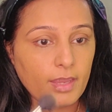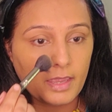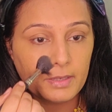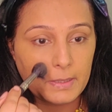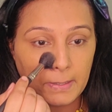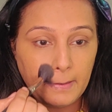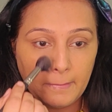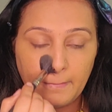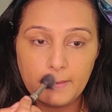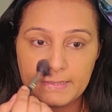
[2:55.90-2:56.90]
and then
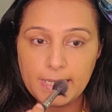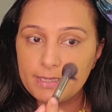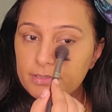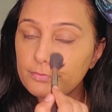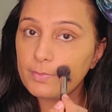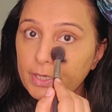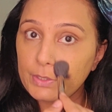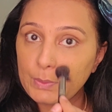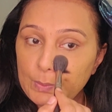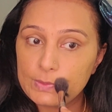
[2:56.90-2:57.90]
sides of my
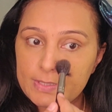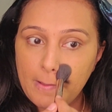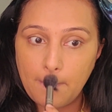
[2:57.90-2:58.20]
nose